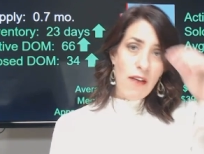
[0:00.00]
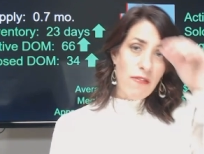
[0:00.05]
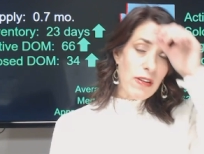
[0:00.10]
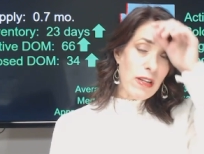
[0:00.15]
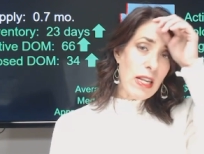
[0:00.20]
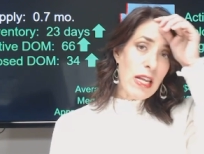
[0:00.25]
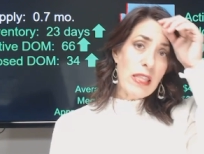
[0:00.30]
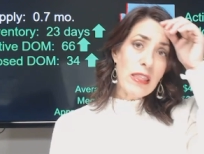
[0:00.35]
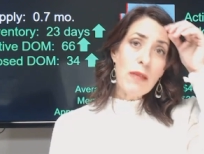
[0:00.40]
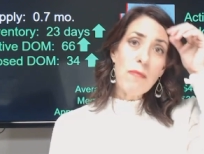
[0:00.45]

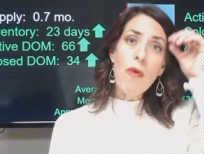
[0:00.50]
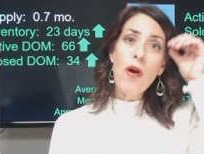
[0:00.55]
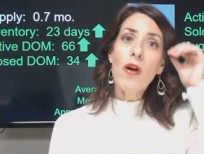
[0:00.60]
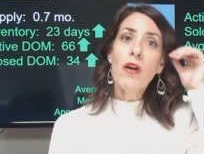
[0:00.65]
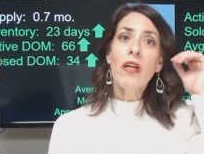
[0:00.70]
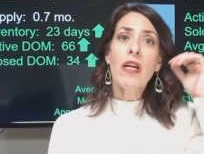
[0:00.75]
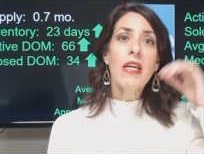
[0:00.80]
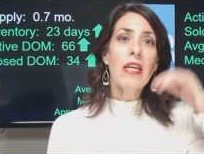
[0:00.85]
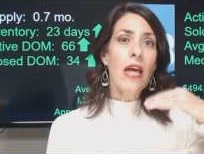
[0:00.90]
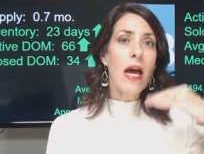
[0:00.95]
haven't hit
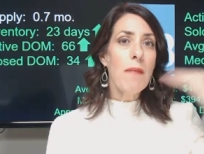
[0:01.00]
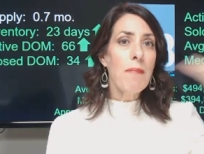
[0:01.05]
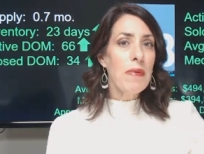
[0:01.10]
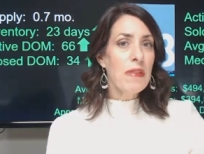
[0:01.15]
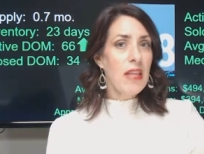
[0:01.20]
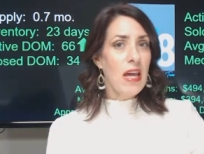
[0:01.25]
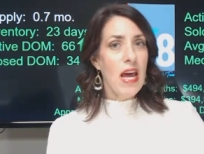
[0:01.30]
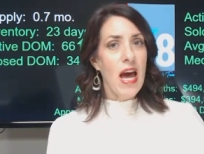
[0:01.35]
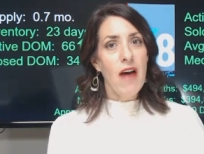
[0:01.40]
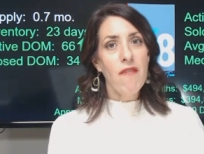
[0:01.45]
the market
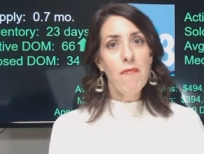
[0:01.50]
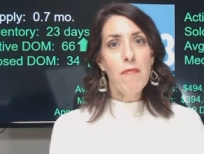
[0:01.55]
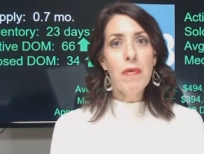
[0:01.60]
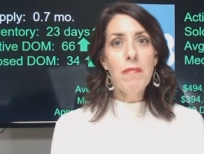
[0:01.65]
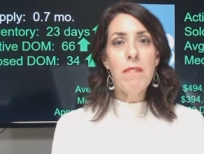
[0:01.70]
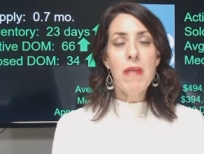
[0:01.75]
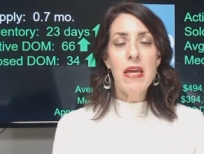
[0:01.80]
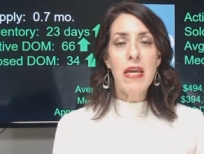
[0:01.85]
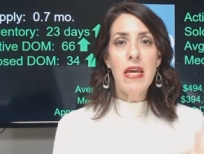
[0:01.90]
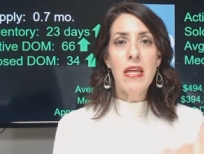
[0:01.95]
yet, but they
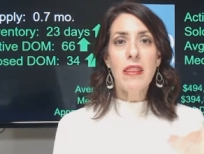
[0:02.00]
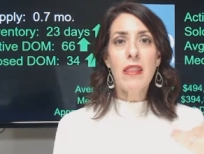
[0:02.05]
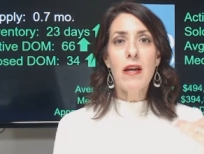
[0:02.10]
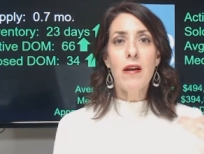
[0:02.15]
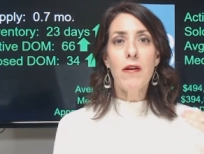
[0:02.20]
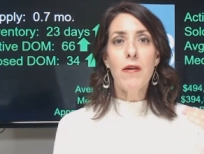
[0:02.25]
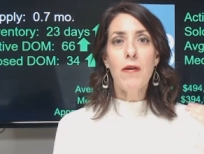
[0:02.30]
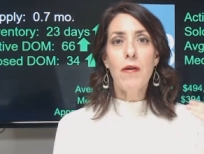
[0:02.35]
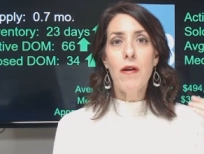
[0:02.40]
haven't been making